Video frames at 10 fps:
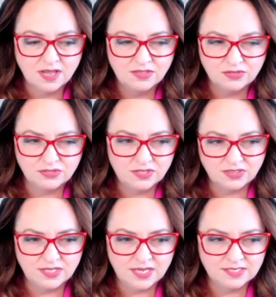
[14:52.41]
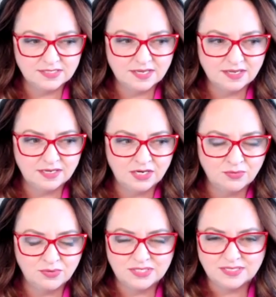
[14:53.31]
Those are the things that, you know,
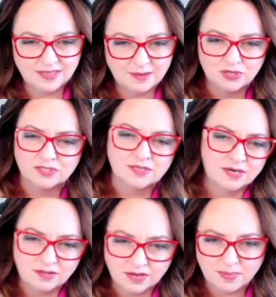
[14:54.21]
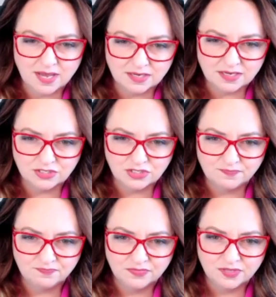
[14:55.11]
we say that person's got a lot of baggage.
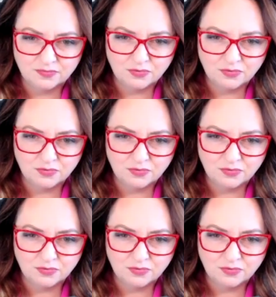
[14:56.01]
Yeah.